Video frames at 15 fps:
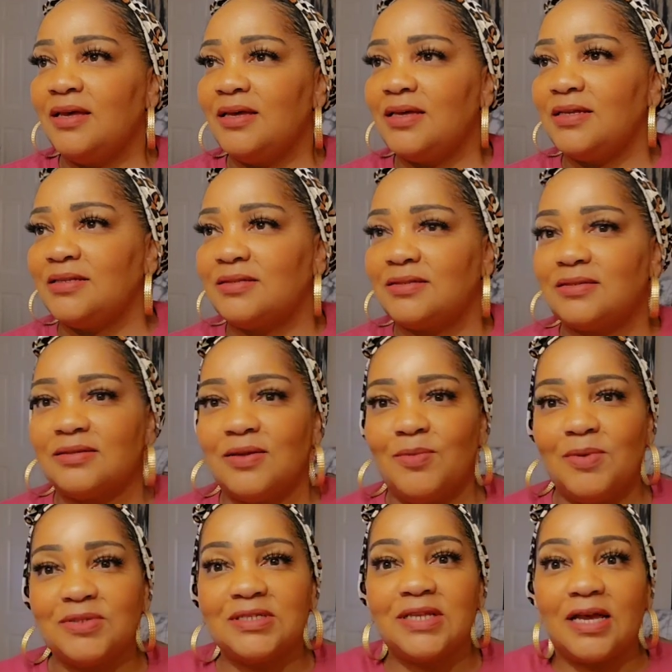it's
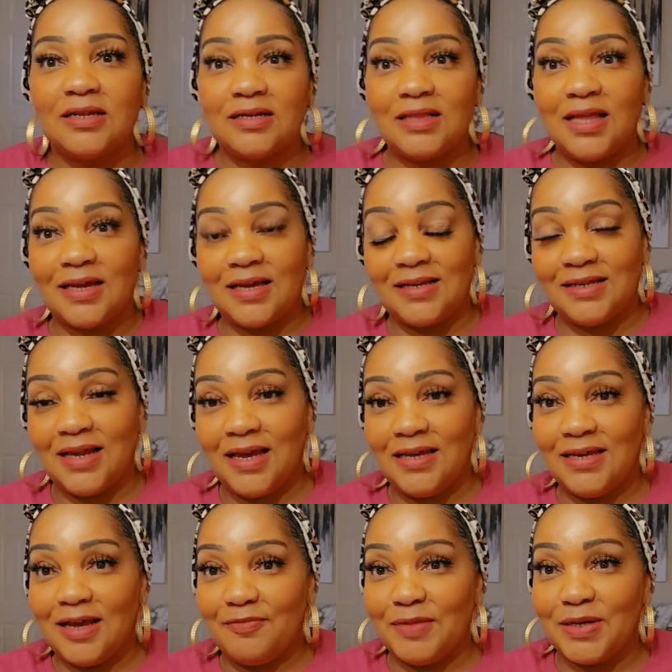almost nine o'clock at
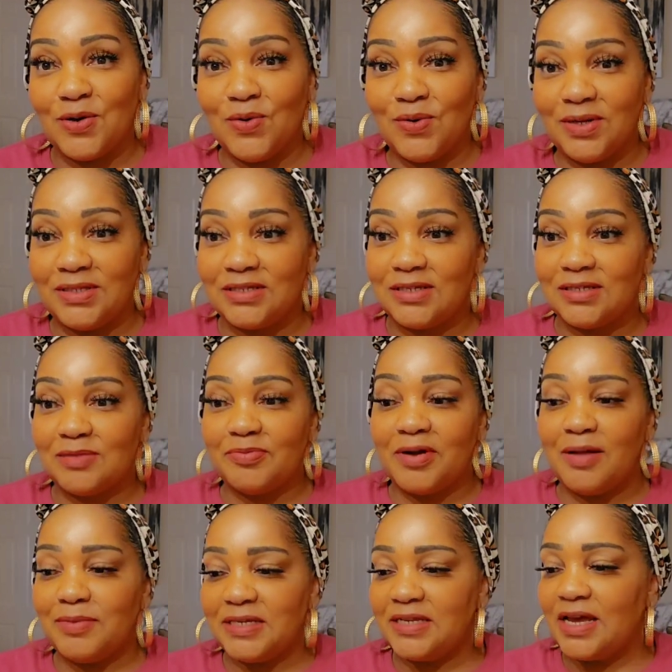night i've been going since
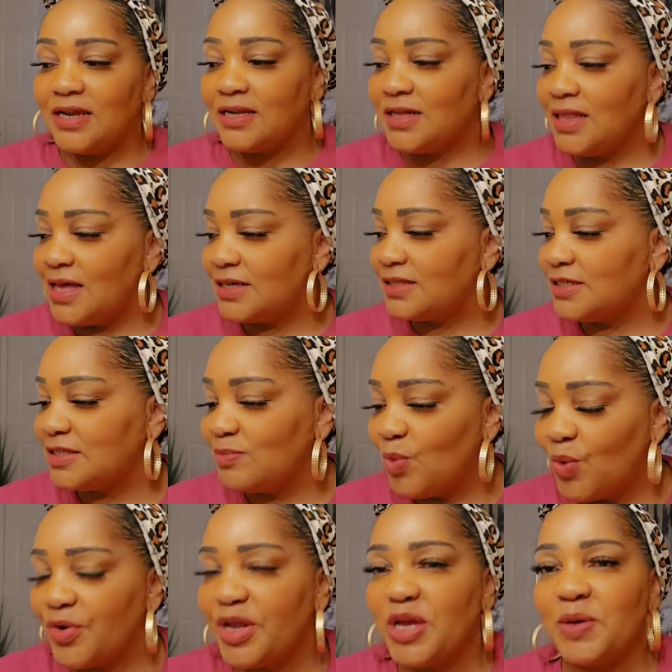probably nine o'clock this
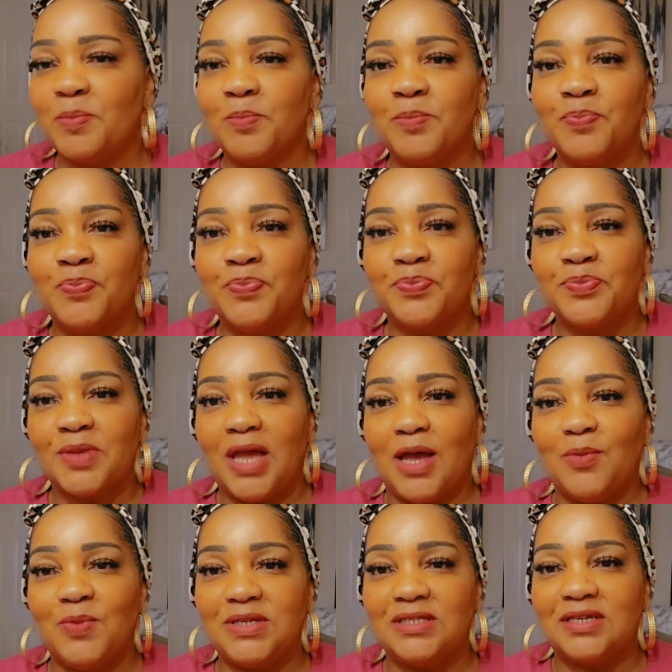morning i
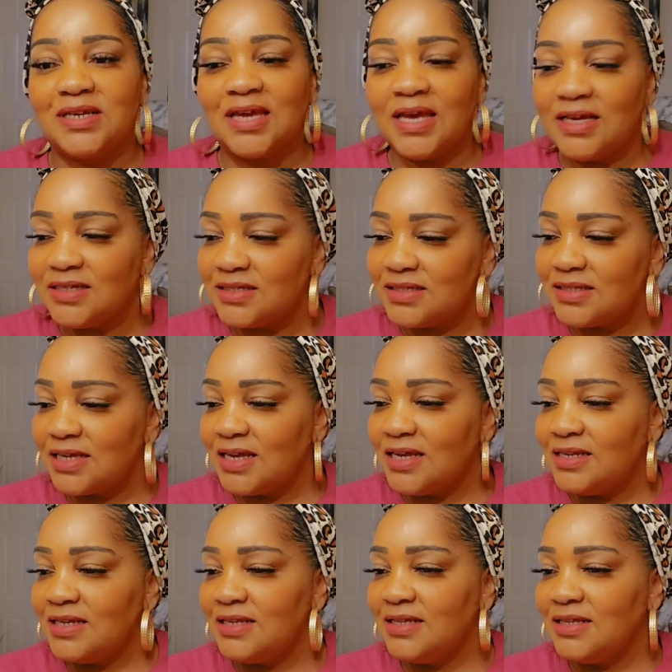went to
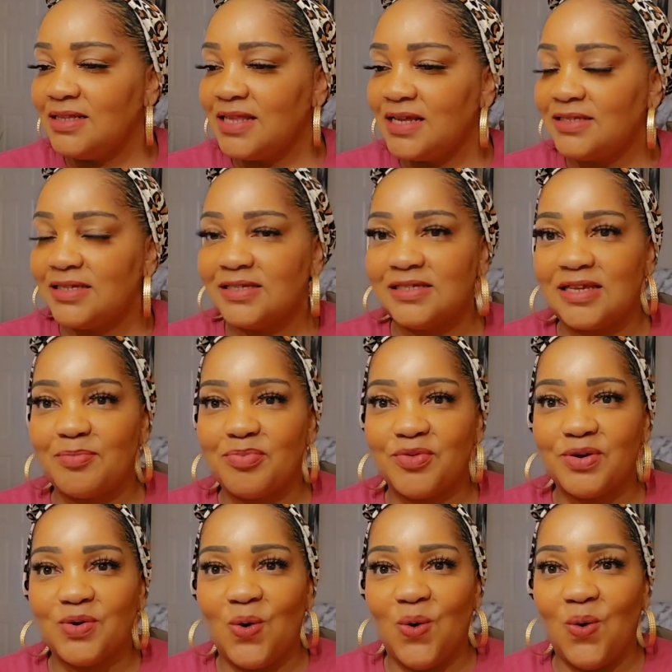kinston that's a
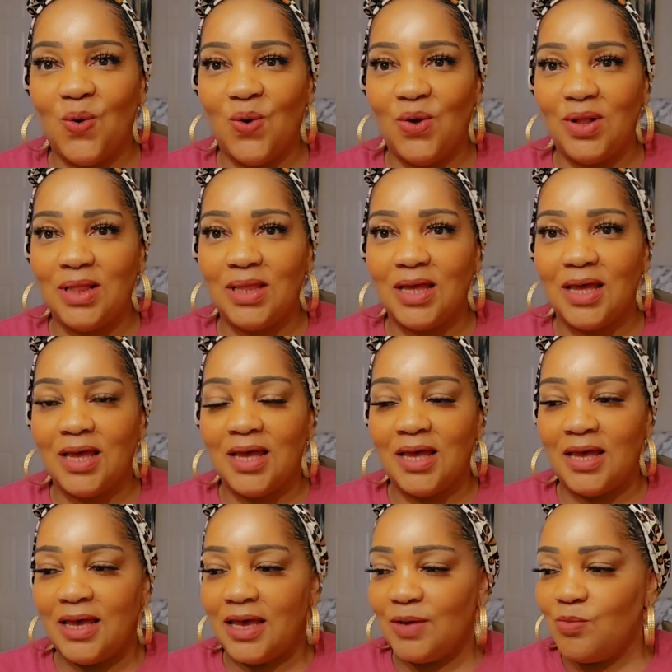separate haul
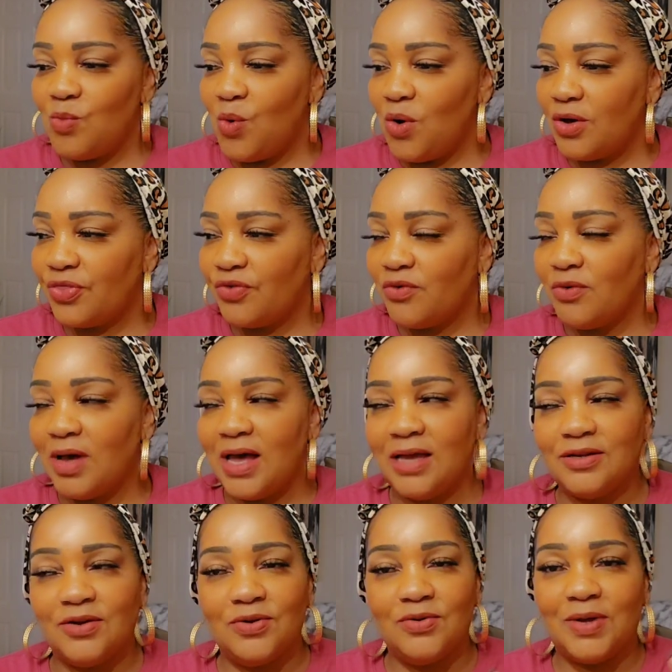and walkthrough i
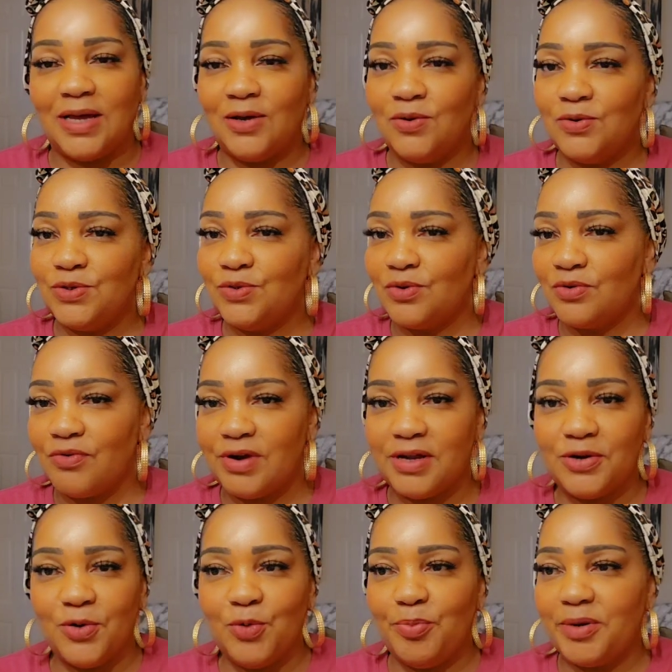know i owe you the
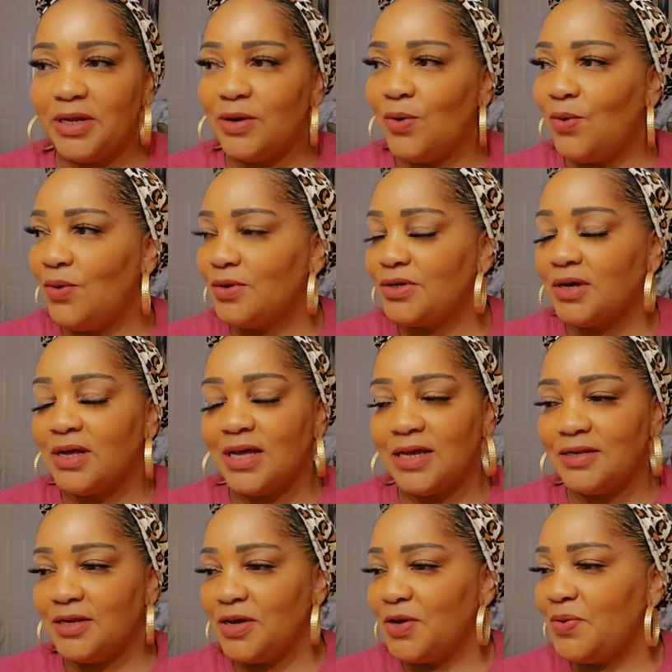grand opening haul y'all i
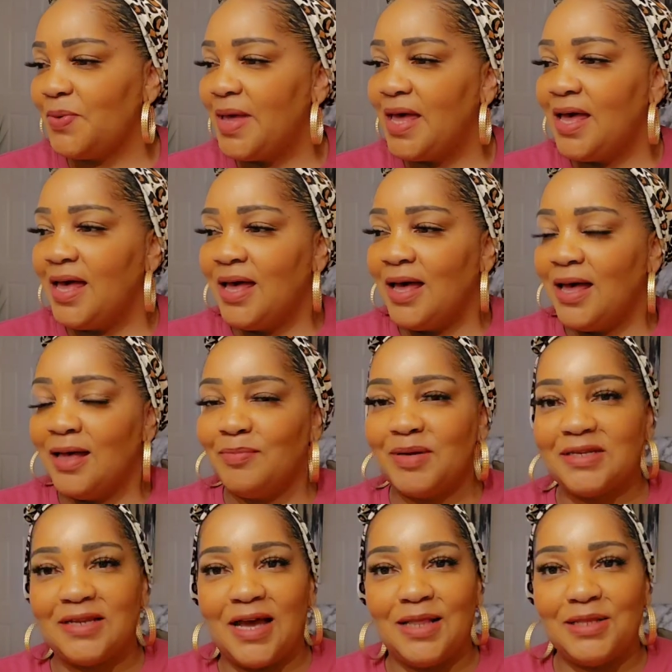know uh,
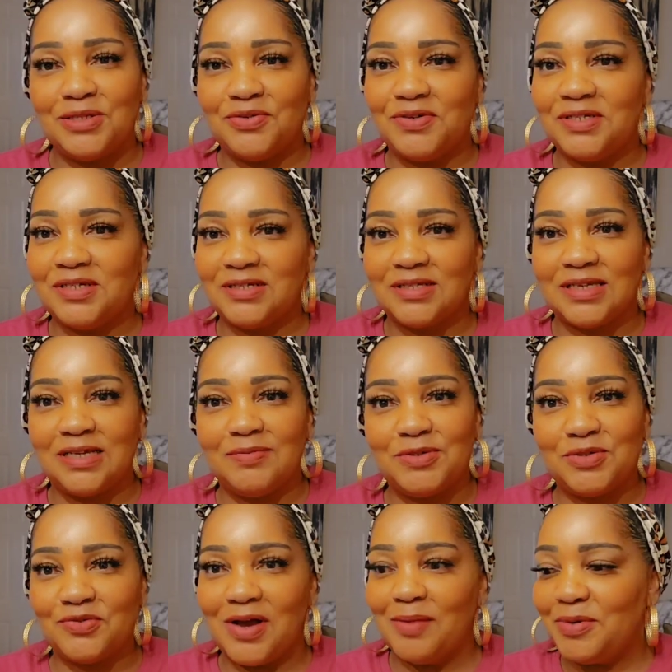but Dollar Tree just keeps
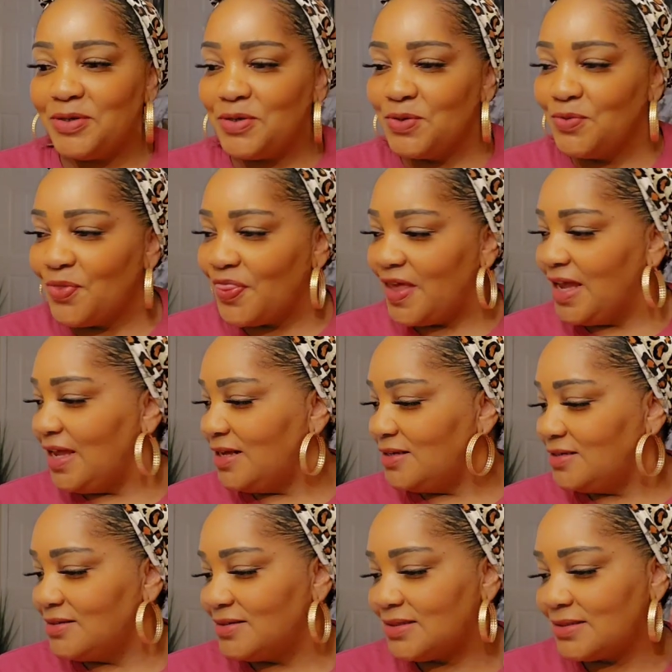dropping new
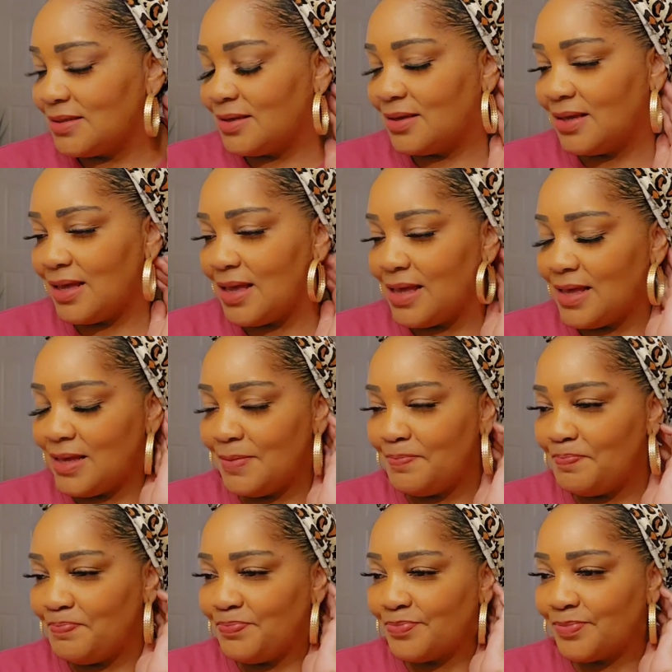things.
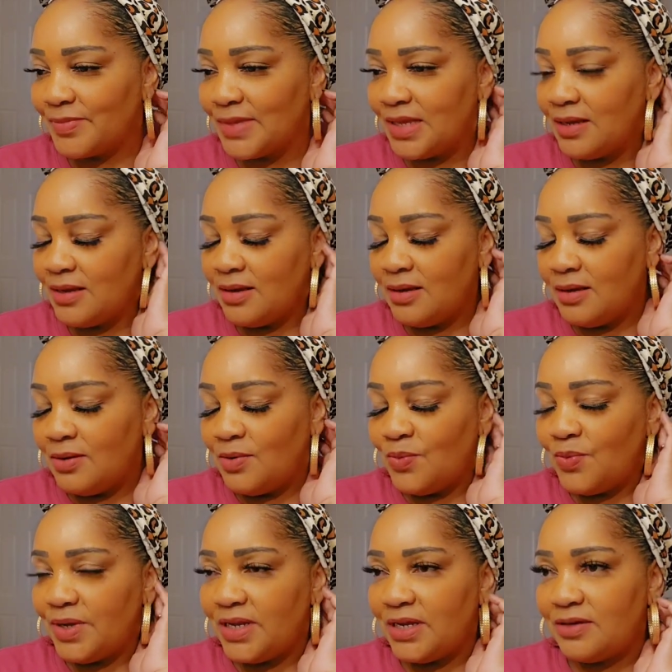Um,
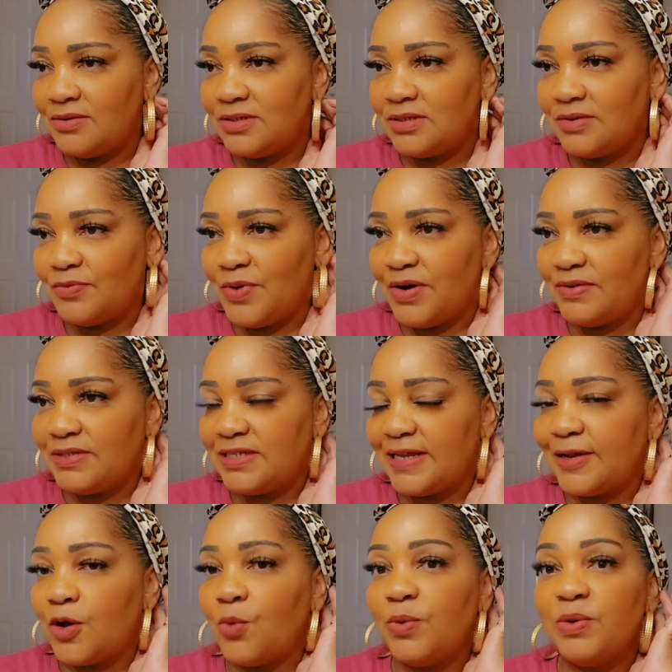what else? Did, where else
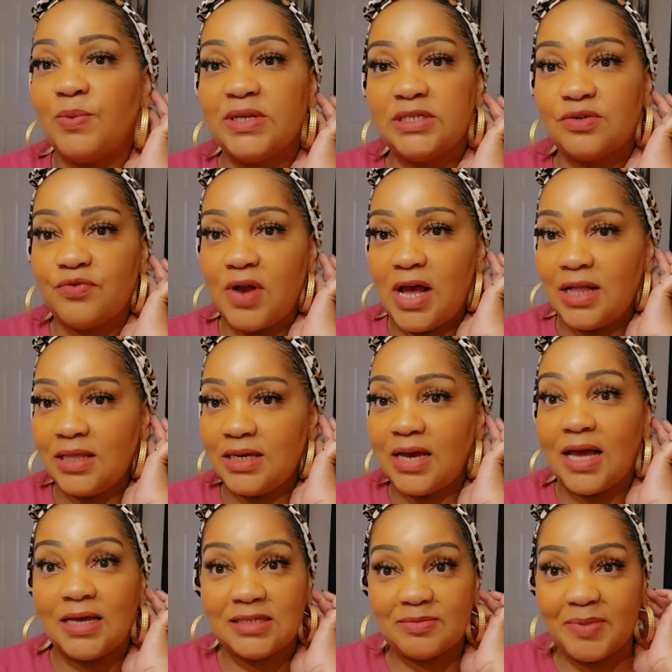did I go? We went to Raleigh.
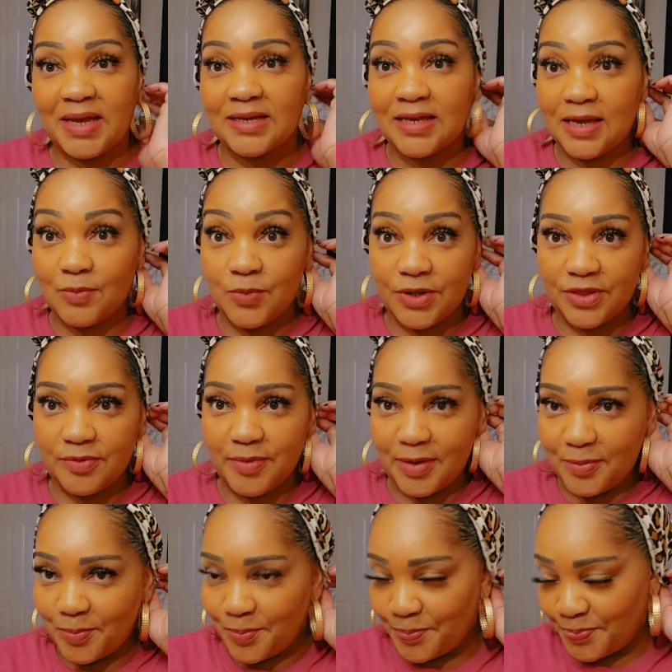I Spy came with me.